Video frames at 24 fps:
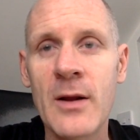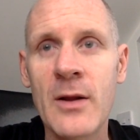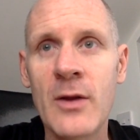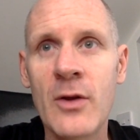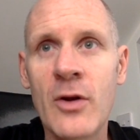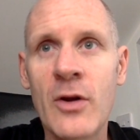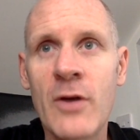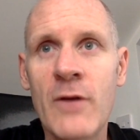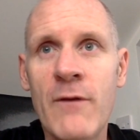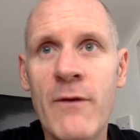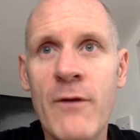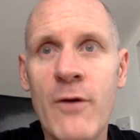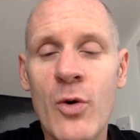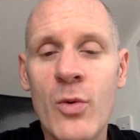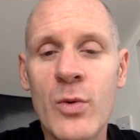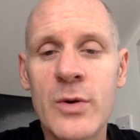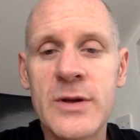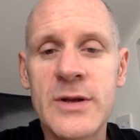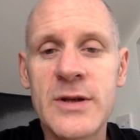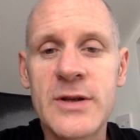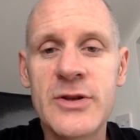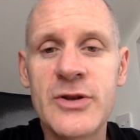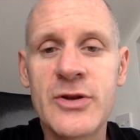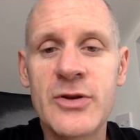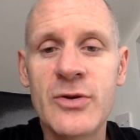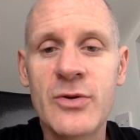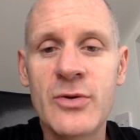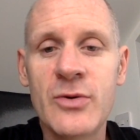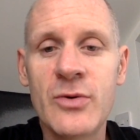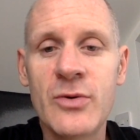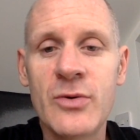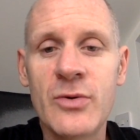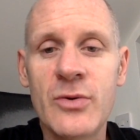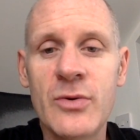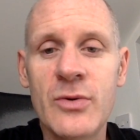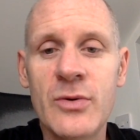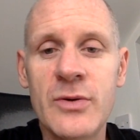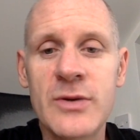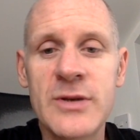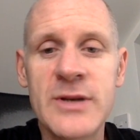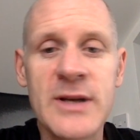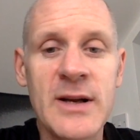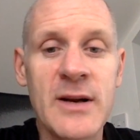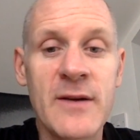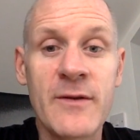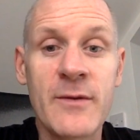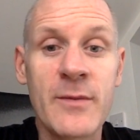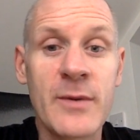looking forward to
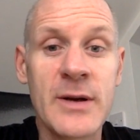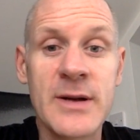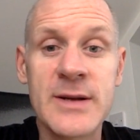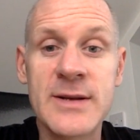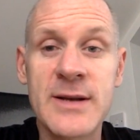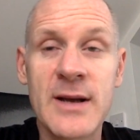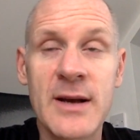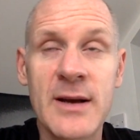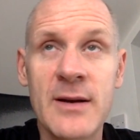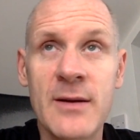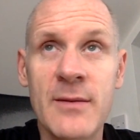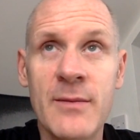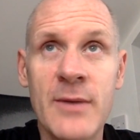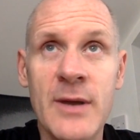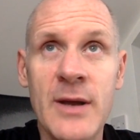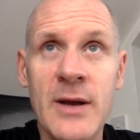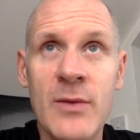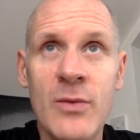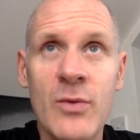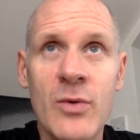seeing everybody in 2nd of May.